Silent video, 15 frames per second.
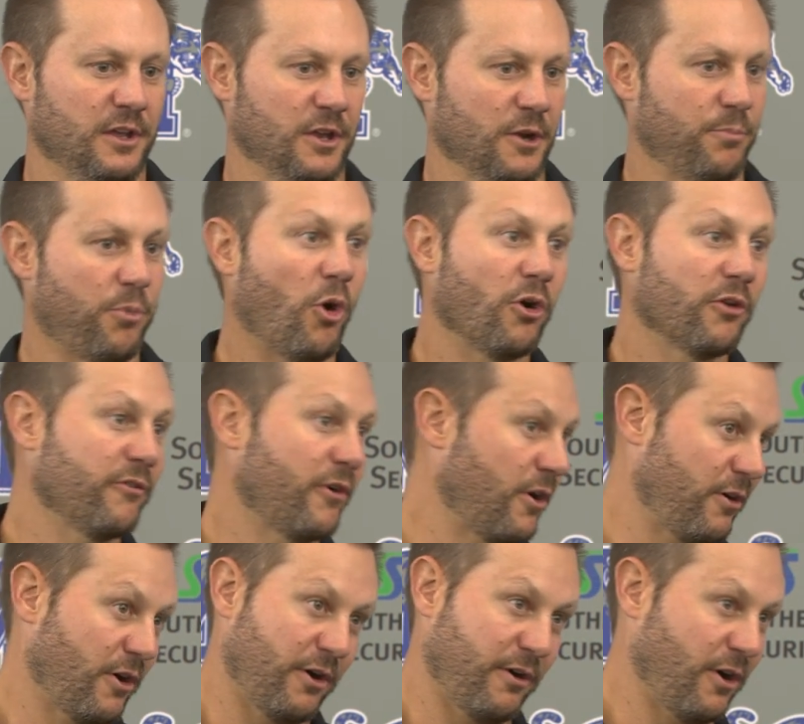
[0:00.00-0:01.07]
You know, part of
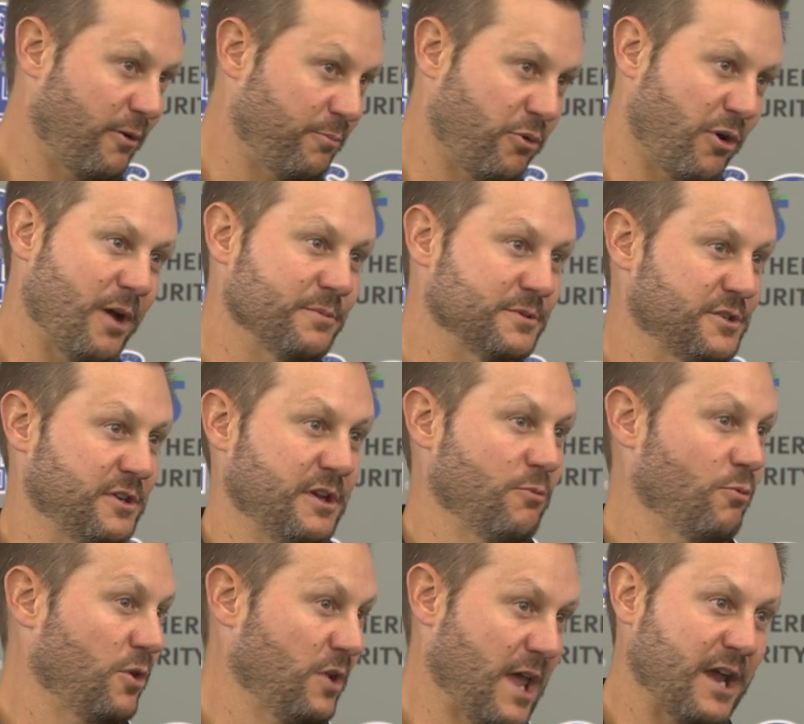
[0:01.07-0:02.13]
our problems
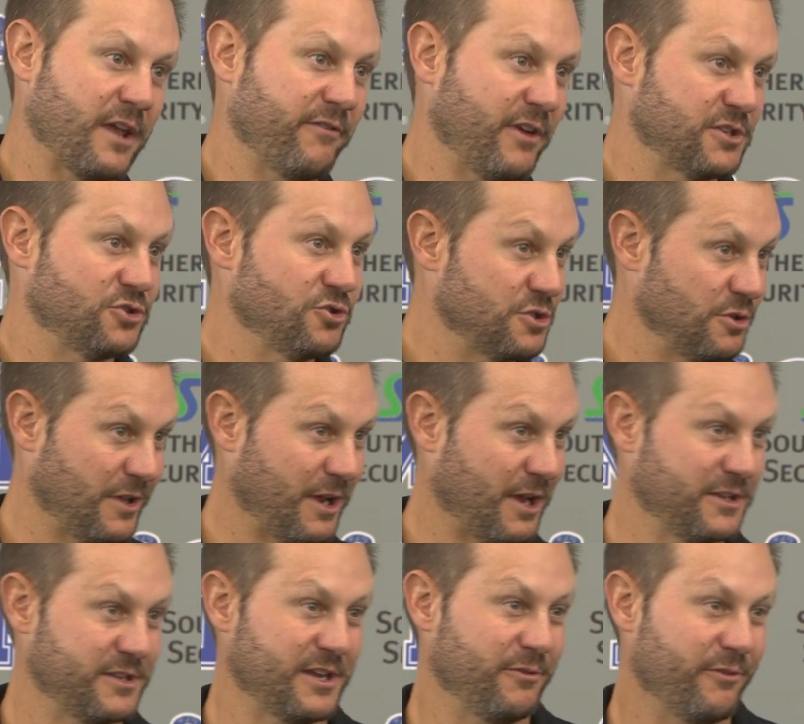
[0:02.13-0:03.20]
were lack of execution. Like
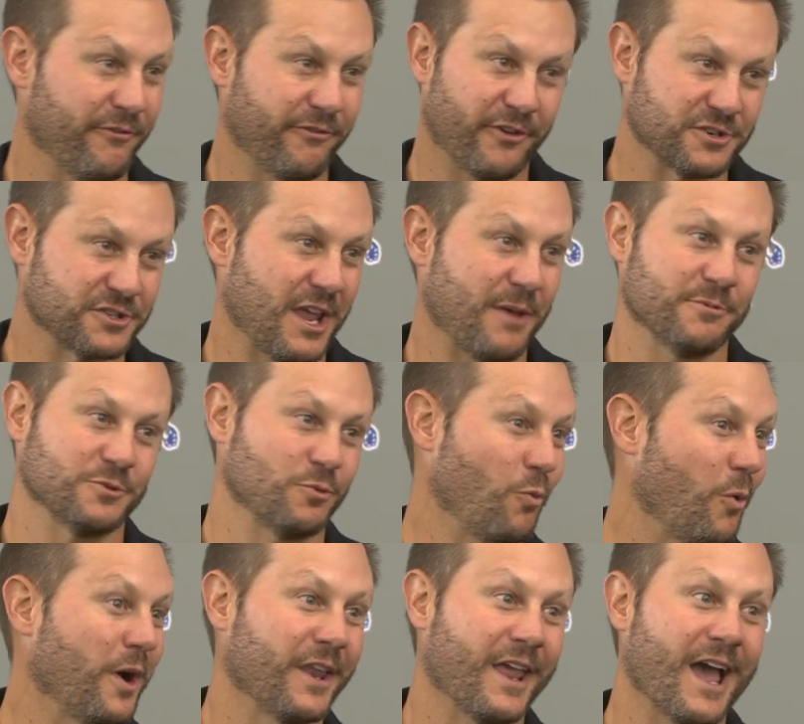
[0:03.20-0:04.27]
I said, the first game was
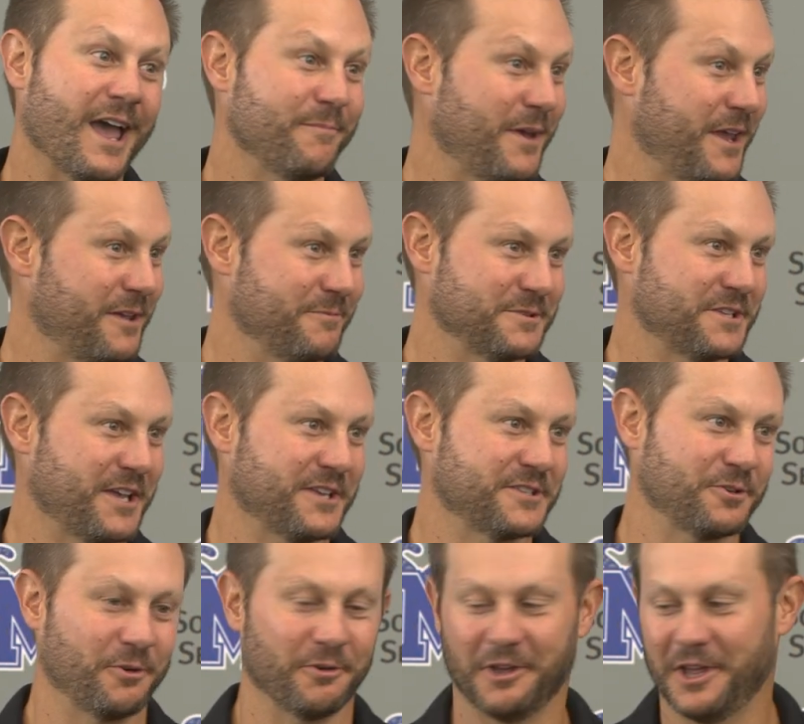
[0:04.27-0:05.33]
one guy making
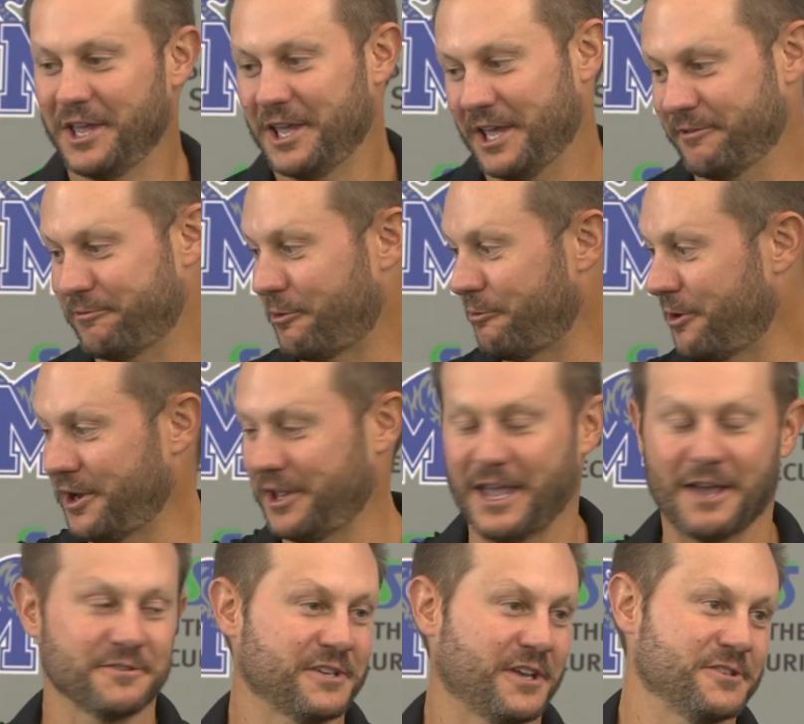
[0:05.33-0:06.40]
mistakes. So if we're running
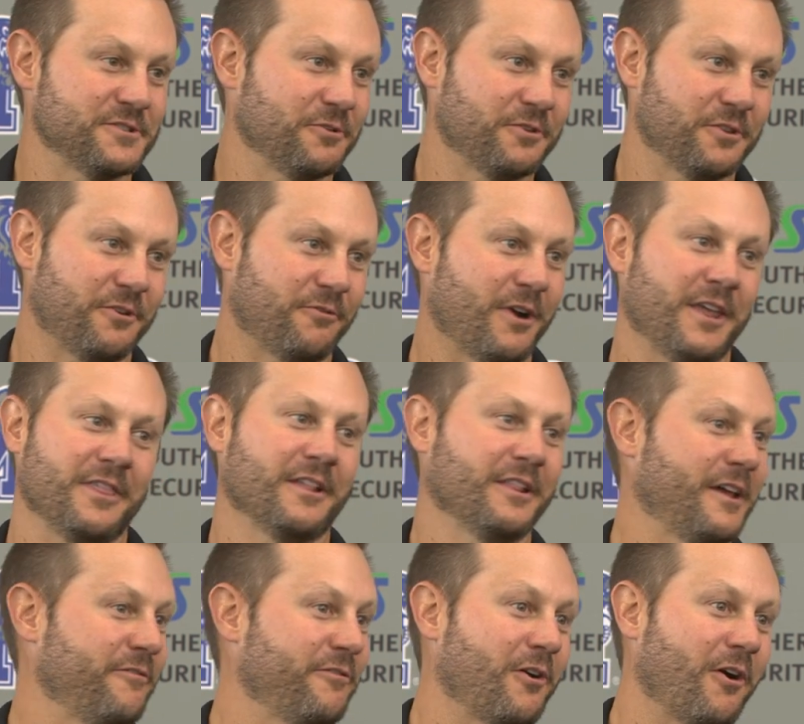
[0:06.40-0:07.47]
outside zone to the right and the
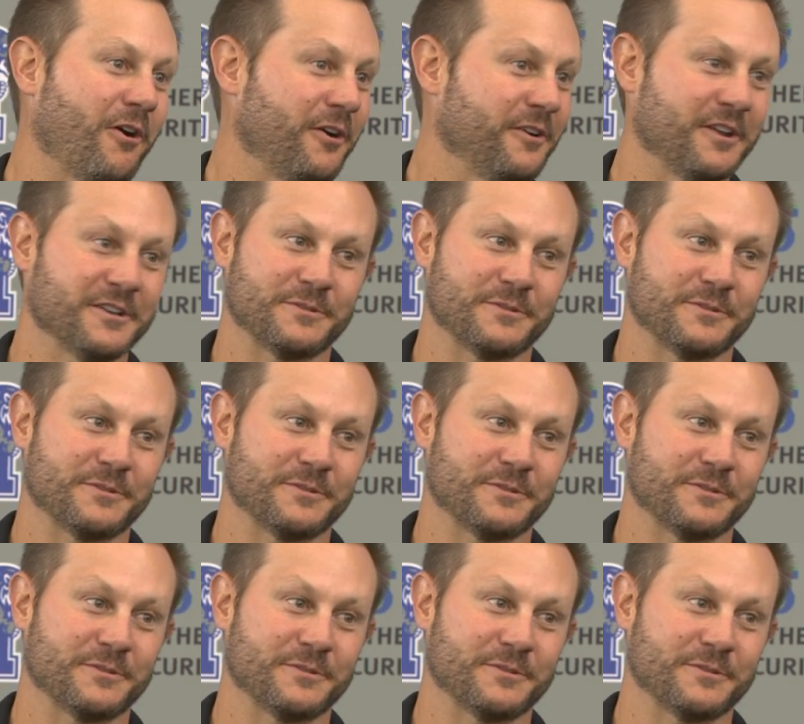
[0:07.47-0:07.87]
left guard